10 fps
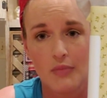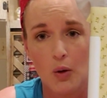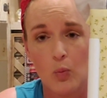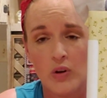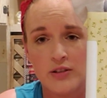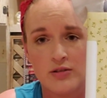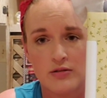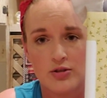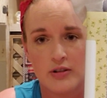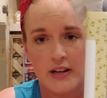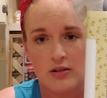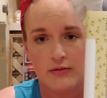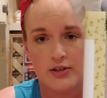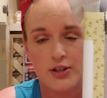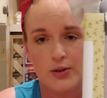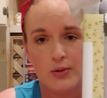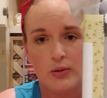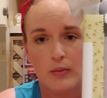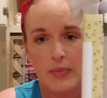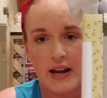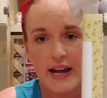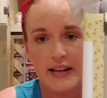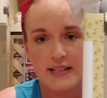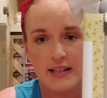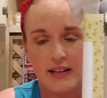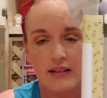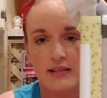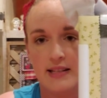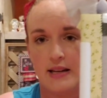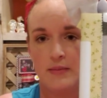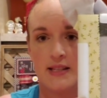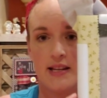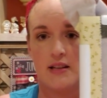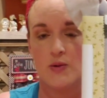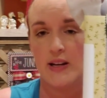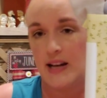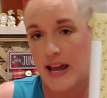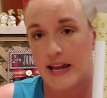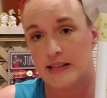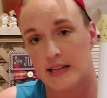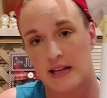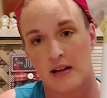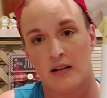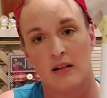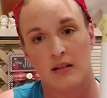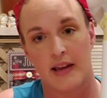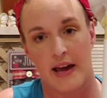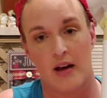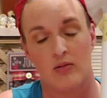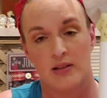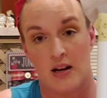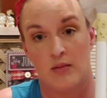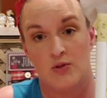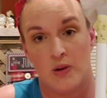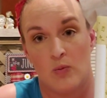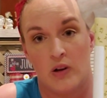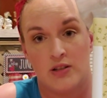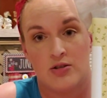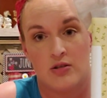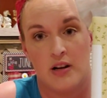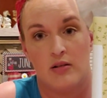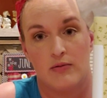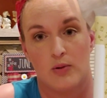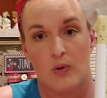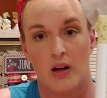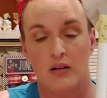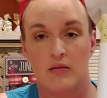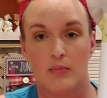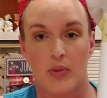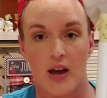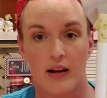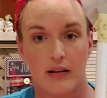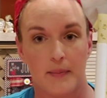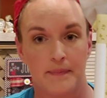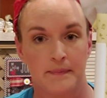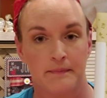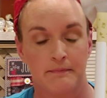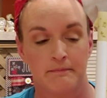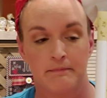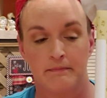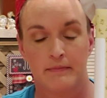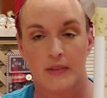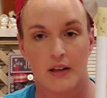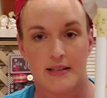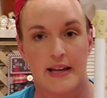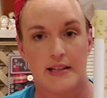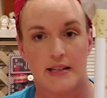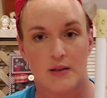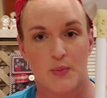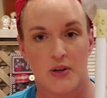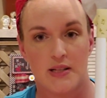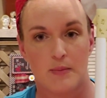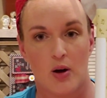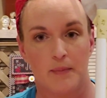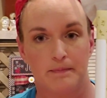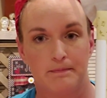1 strand over 2, but I did DMC, so I did 18 count, and I'm doing 1 strand over 1 block because 18 is pretty small.